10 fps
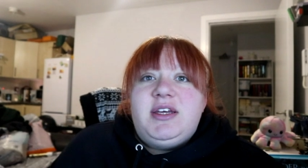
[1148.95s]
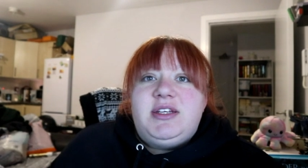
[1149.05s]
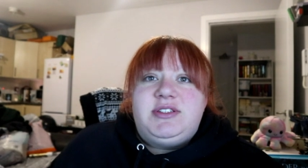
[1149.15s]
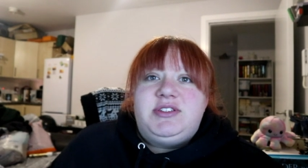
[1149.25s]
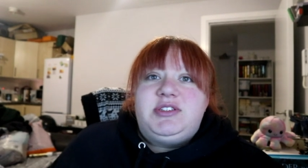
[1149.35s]

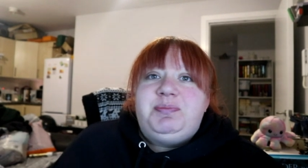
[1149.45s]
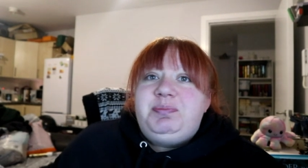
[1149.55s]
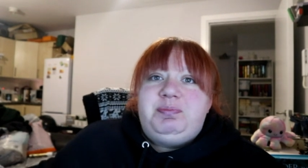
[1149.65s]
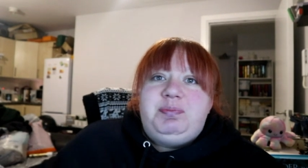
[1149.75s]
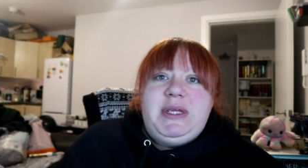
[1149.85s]
and
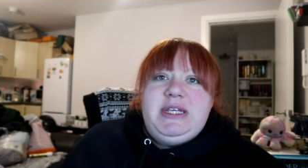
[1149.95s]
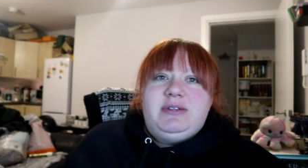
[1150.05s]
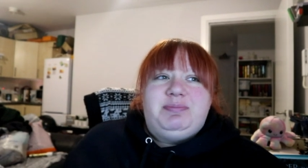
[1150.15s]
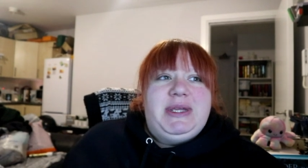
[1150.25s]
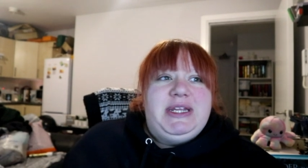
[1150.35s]
Be
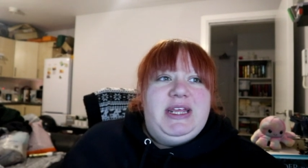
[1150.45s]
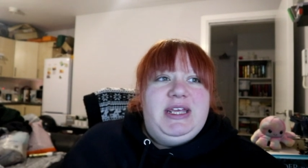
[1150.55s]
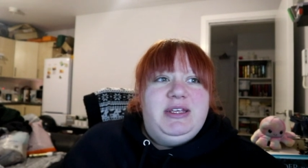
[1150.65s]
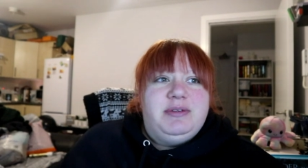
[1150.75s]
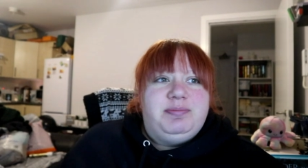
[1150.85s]

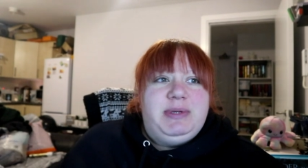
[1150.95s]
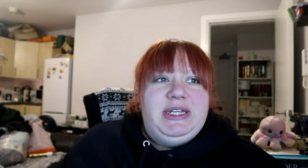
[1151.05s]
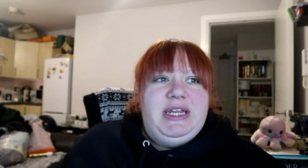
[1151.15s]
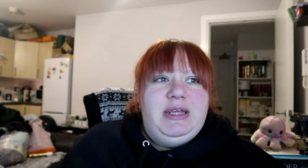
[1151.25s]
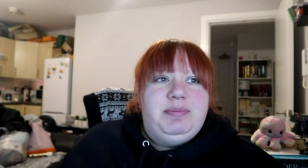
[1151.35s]
Beanie?
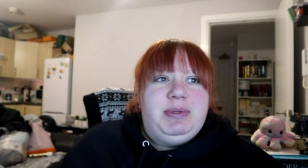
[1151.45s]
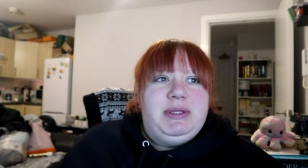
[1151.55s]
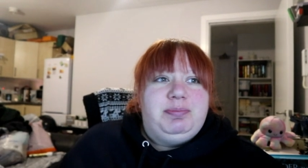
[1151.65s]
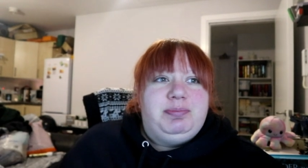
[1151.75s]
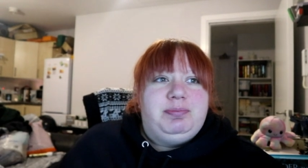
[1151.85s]
Beanie?
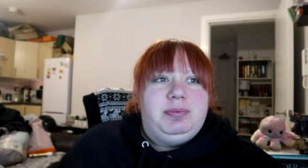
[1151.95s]
Be